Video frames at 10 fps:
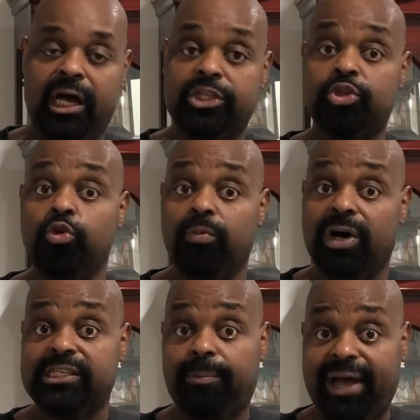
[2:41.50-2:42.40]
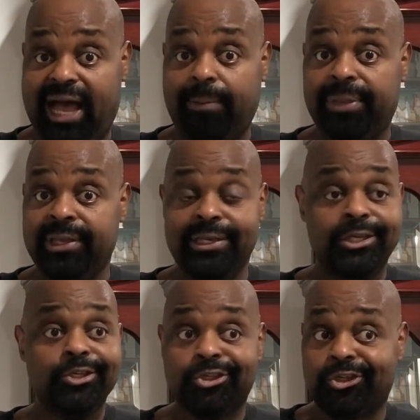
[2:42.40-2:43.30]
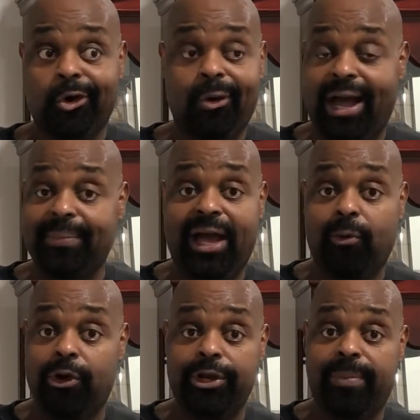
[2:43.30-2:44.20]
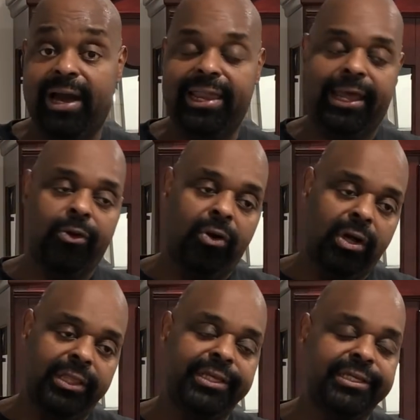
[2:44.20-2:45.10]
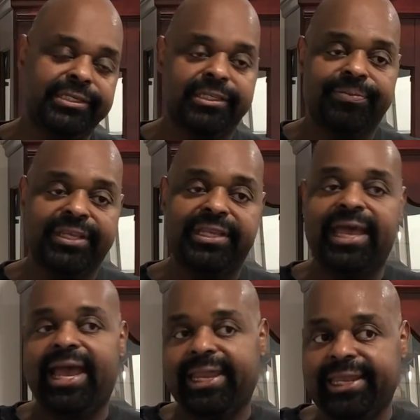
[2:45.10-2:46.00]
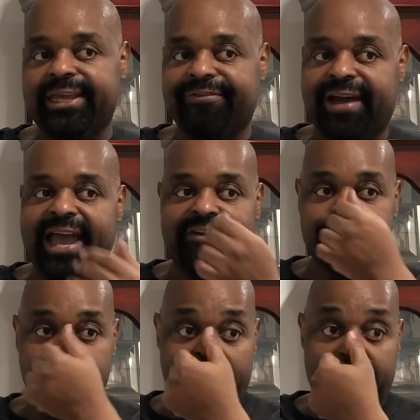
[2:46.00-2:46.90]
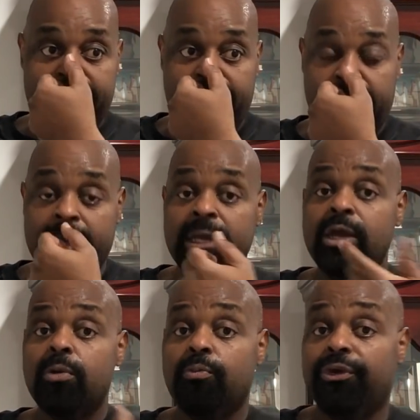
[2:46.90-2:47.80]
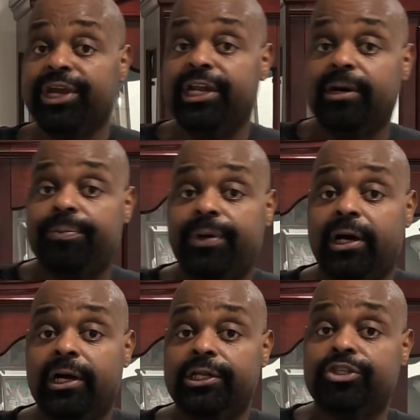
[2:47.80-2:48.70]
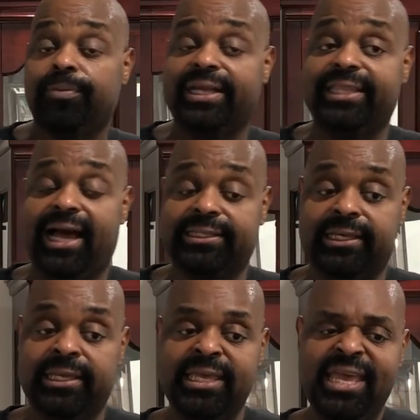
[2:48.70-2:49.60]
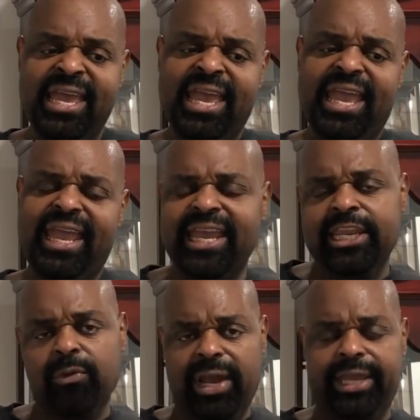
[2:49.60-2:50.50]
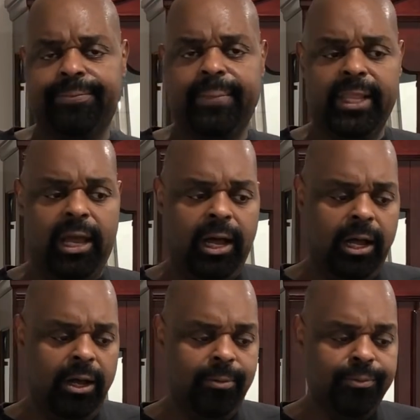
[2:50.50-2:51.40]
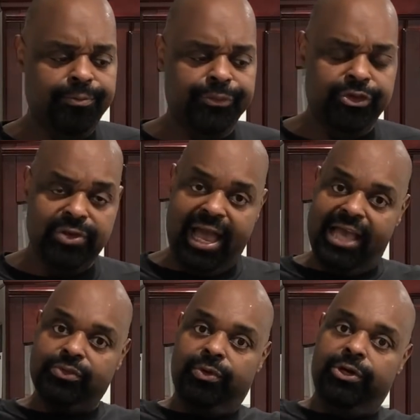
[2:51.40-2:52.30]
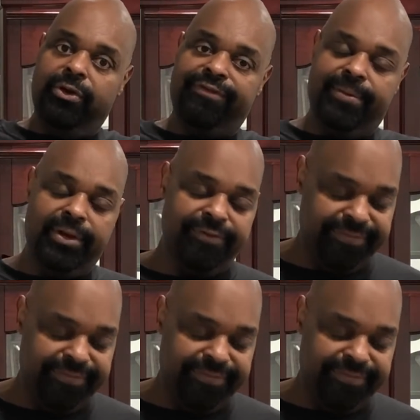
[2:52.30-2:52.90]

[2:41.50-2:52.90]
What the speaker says: 2 months a pop. So I'm not worried about it at all. It is something that if I have to, I'll bring it up to my doctor. Anyway, you guys want to know if I'm going to